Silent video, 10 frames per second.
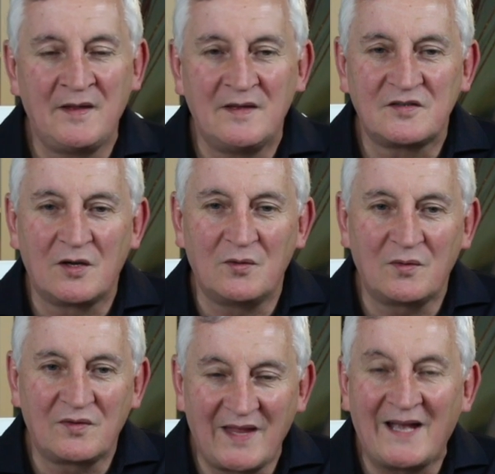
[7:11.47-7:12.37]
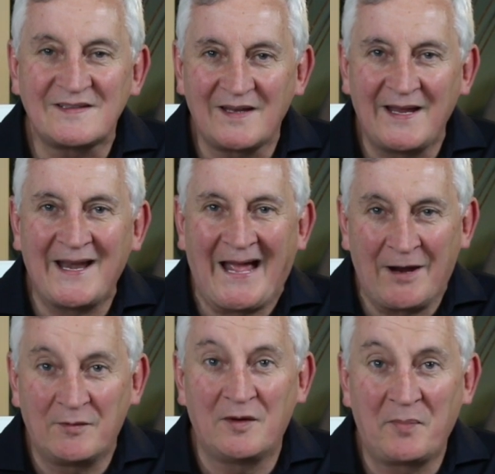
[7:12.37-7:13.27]
So that's in
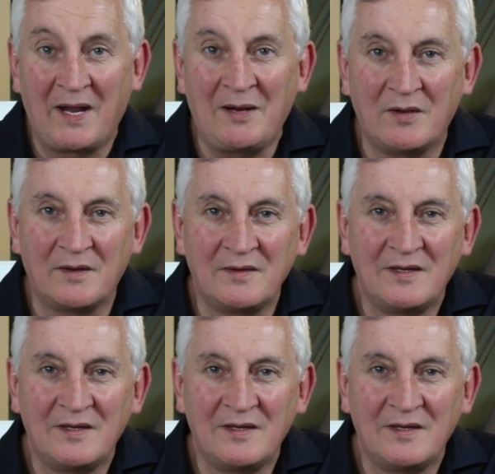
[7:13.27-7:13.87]
our power.